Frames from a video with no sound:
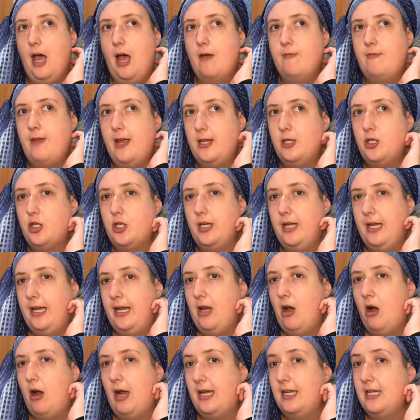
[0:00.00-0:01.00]

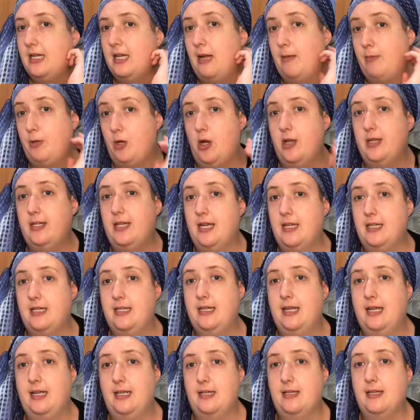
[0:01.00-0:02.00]
Eventually, I ended up going down
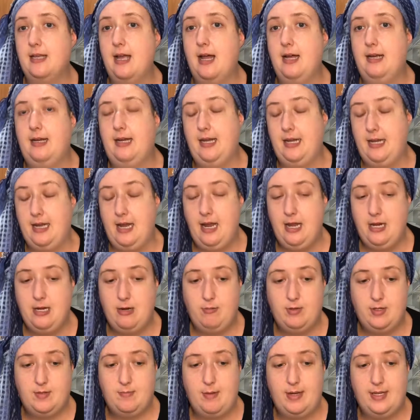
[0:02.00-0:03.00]
to Nagasaki, and
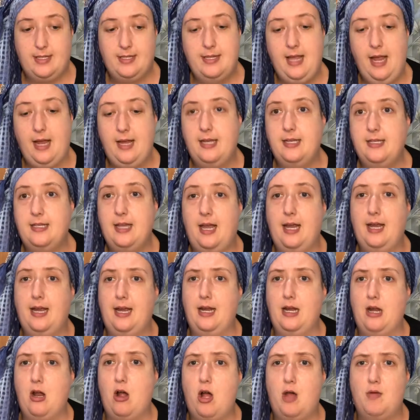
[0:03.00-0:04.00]
it was my second
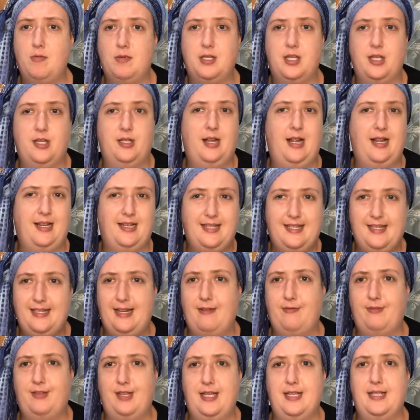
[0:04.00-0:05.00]
day in. I was just like,
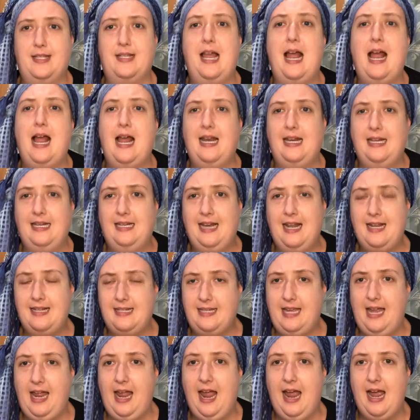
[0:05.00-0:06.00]
stuff this,
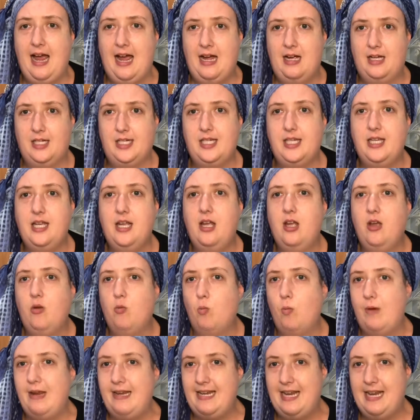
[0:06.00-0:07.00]
let's get out.
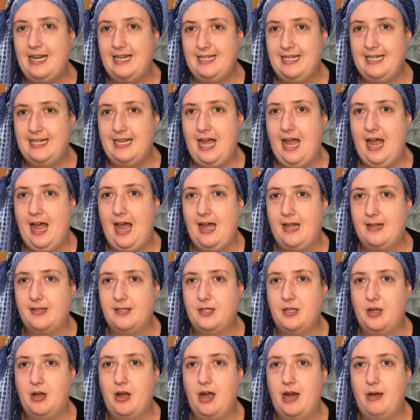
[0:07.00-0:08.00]
We need to get
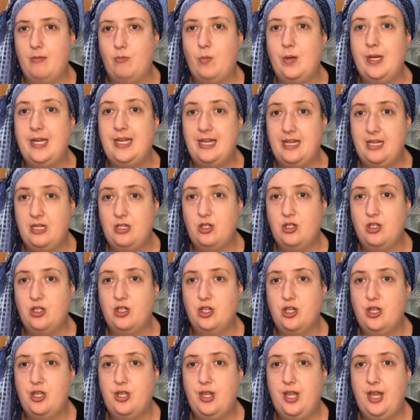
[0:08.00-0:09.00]
outside. We need to
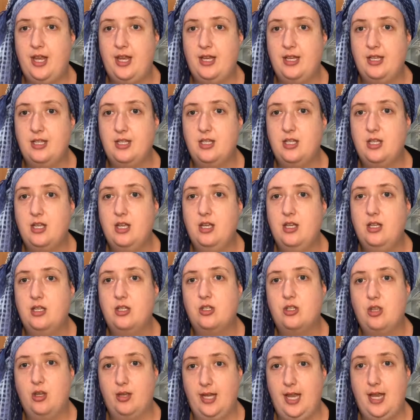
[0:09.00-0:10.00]
do things
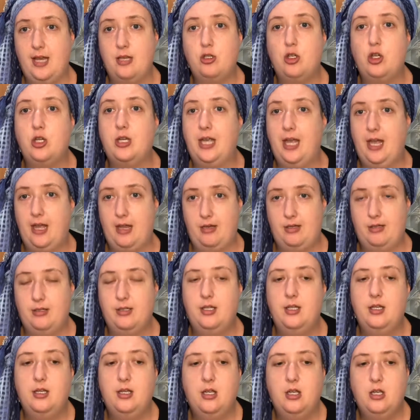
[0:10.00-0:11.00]
so then
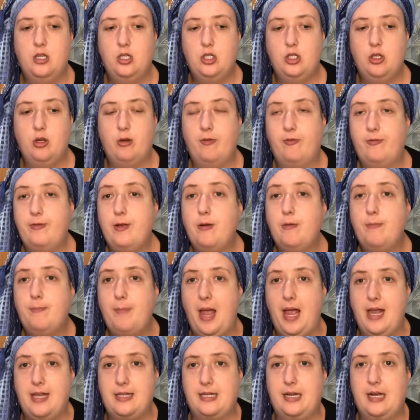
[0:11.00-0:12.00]
you'll feel
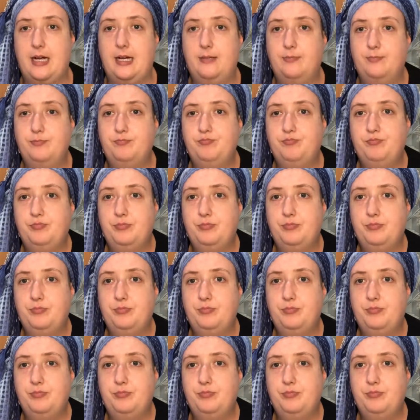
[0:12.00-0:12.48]
better.